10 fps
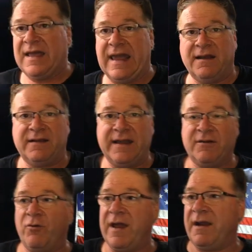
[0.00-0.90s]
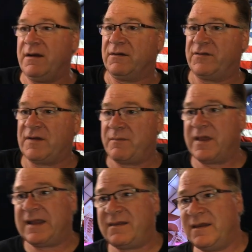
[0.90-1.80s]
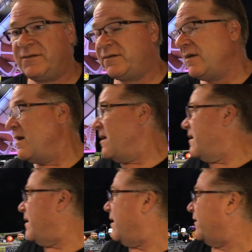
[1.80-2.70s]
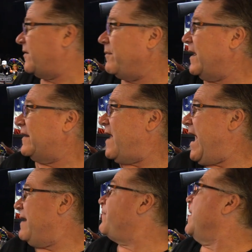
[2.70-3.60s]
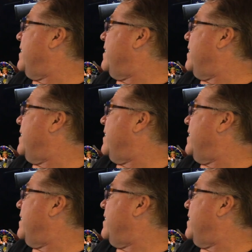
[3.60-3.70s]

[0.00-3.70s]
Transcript: Alienware or something like this, or something like that.